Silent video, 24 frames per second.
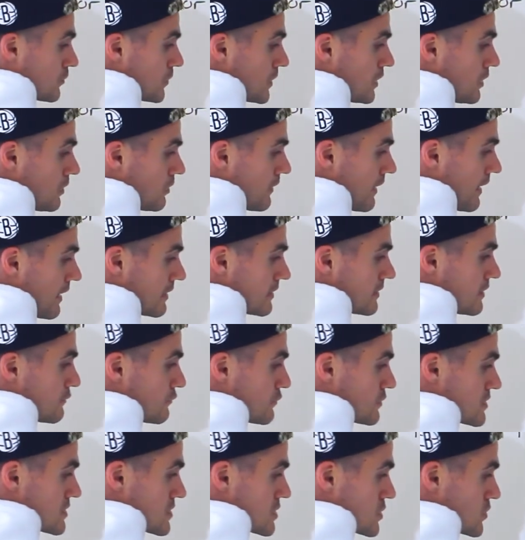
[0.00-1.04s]
And we know that a
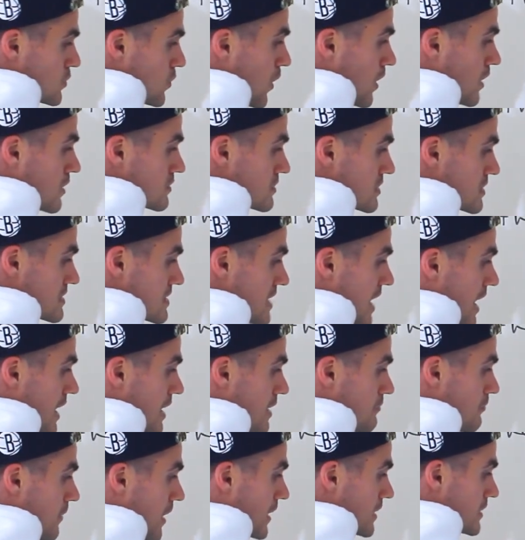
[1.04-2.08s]
difference of squares, it's
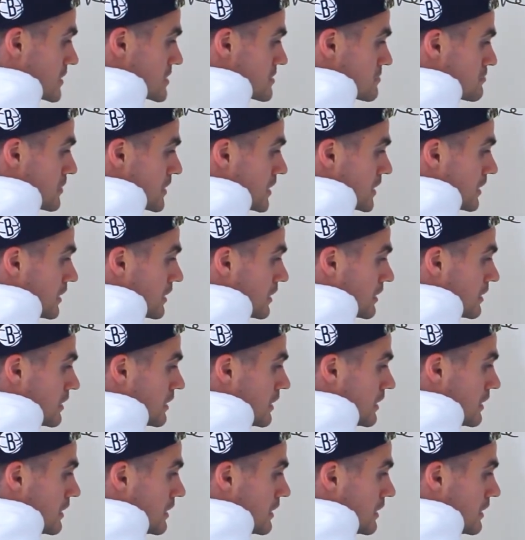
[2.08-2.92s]
a minus b